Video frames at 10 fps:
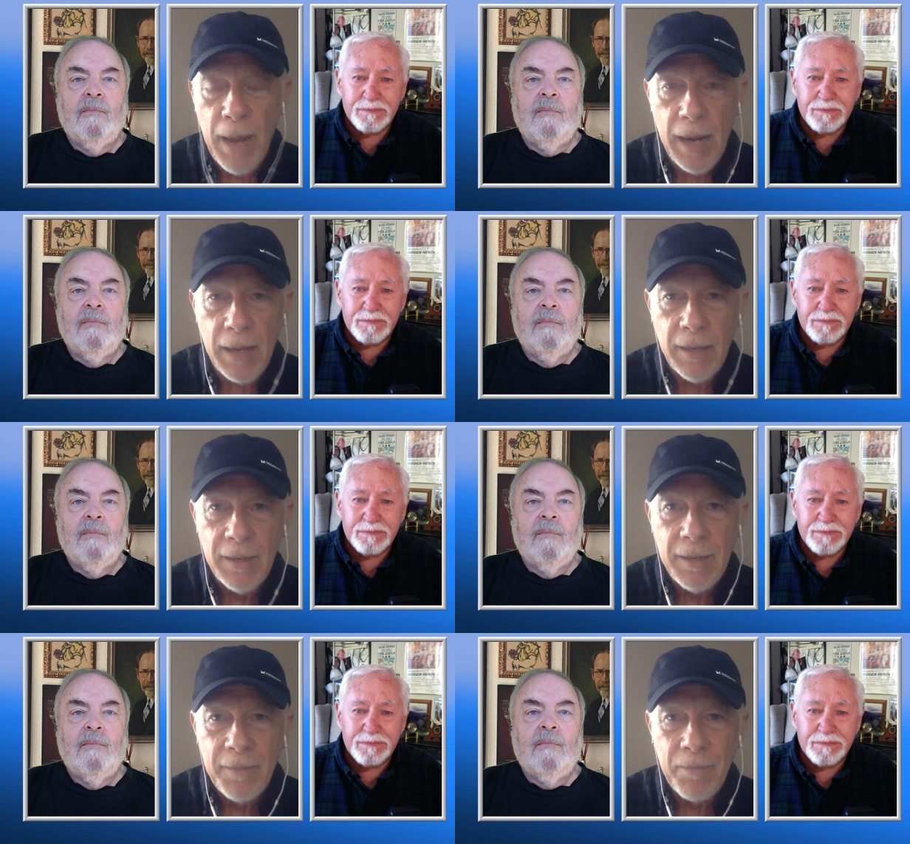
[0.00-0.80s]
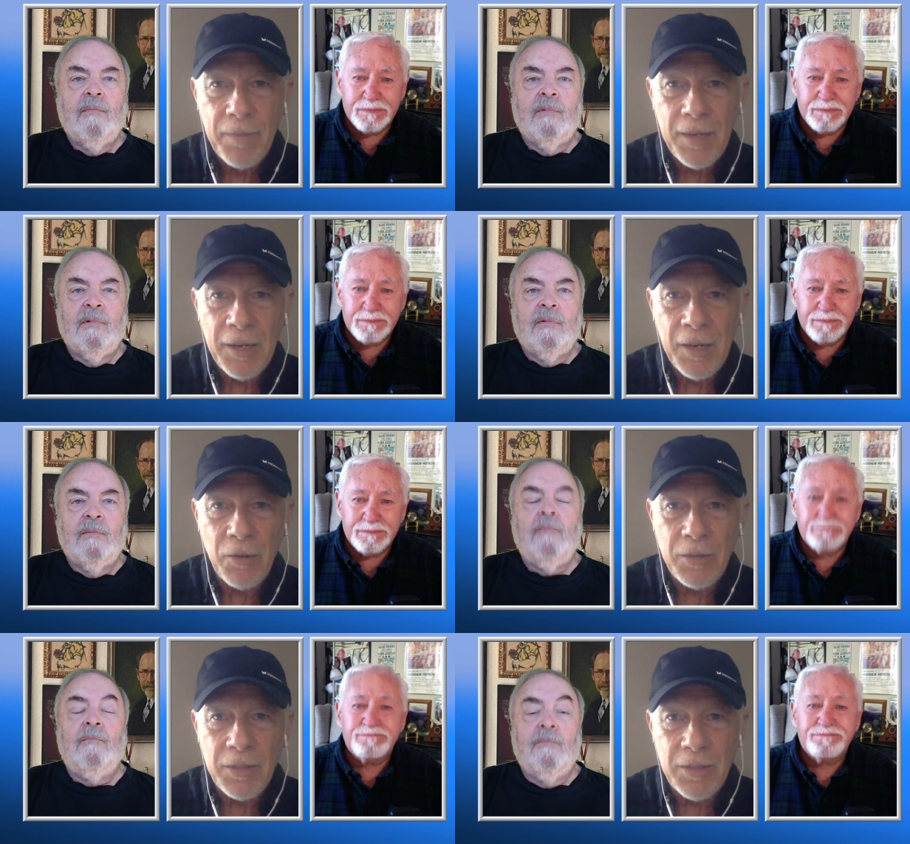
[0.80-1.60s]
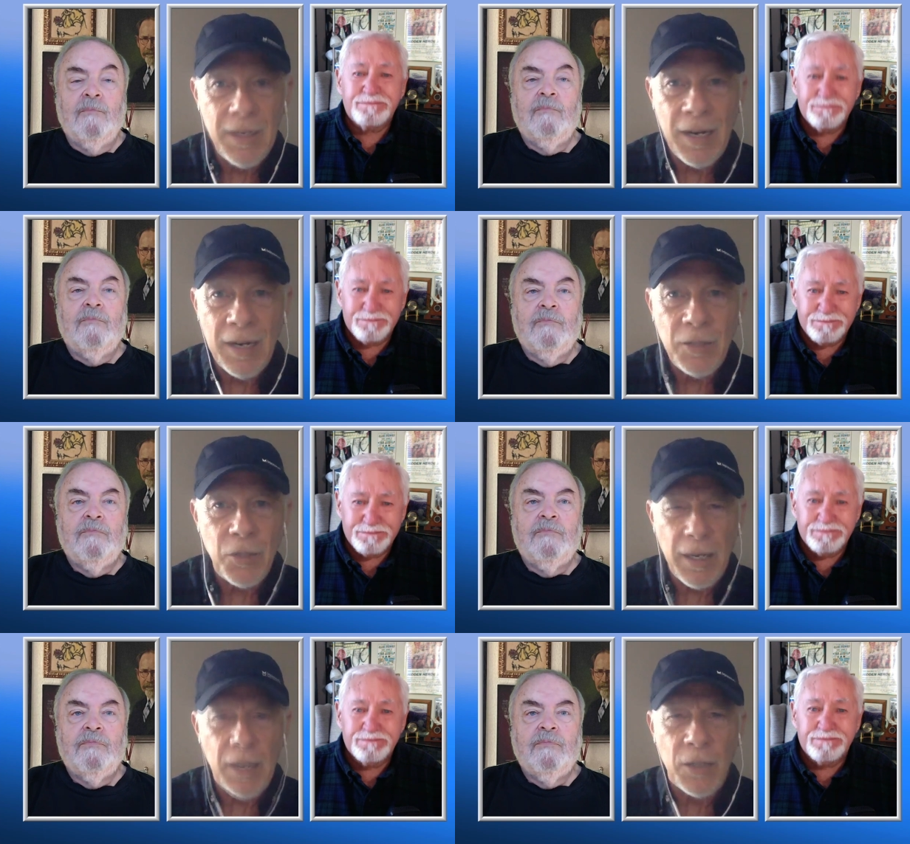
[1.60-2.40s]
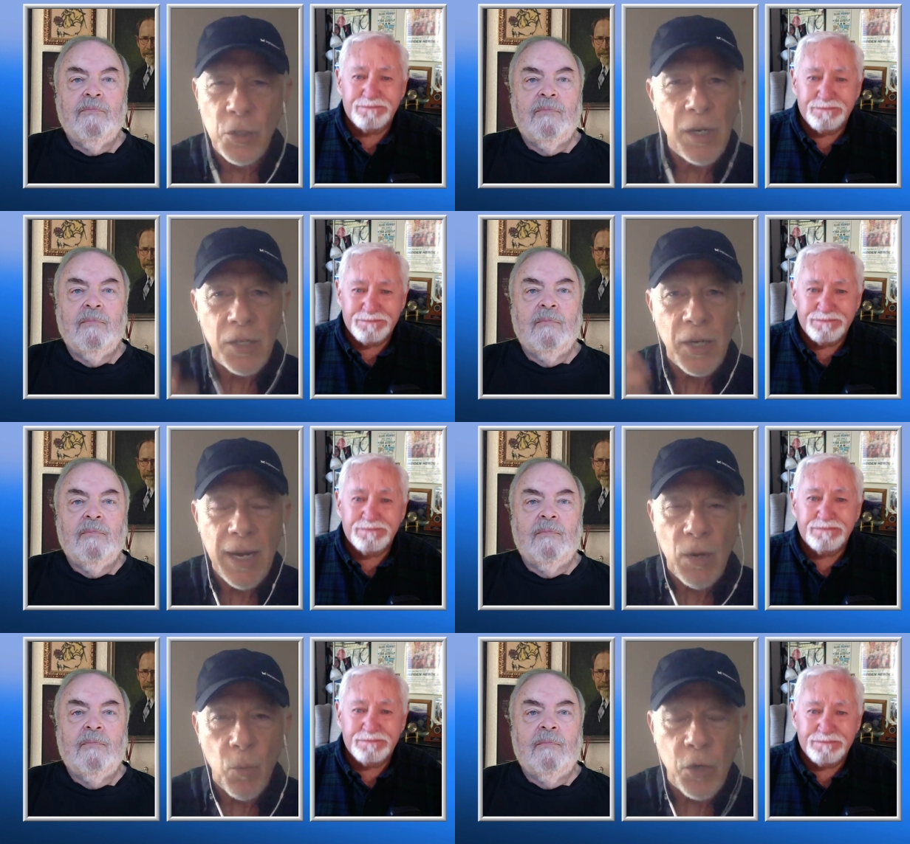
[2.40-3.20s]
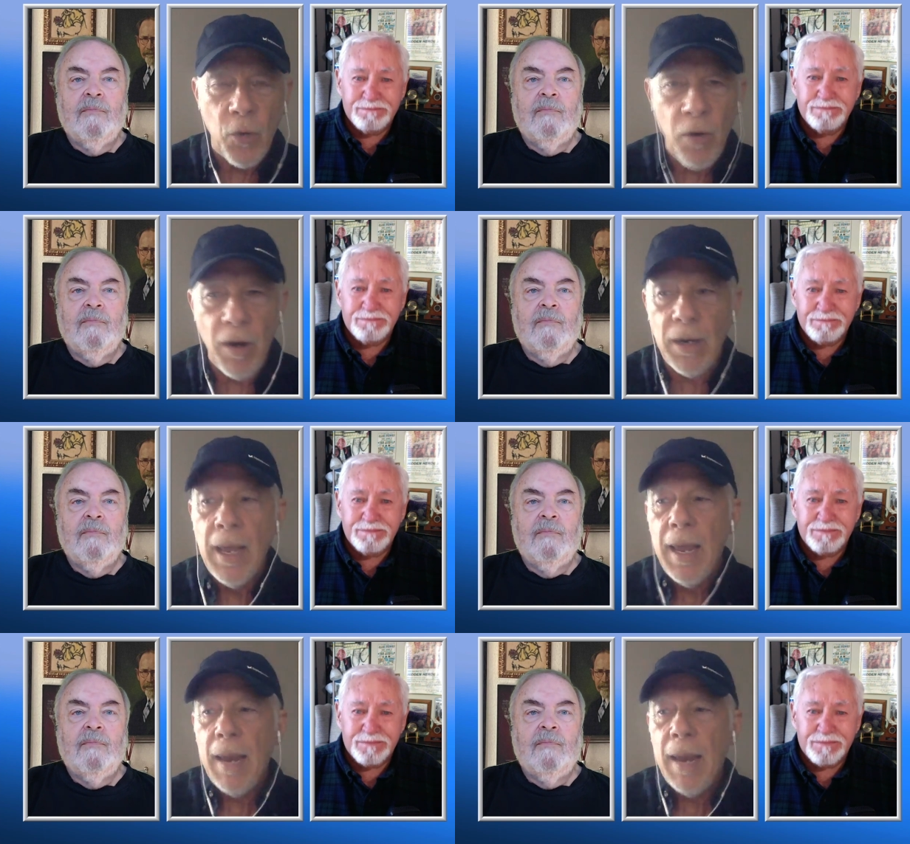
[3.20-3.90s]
Speaker 1: man, you know. Mm. And she's like, and she doesn't get what's going on.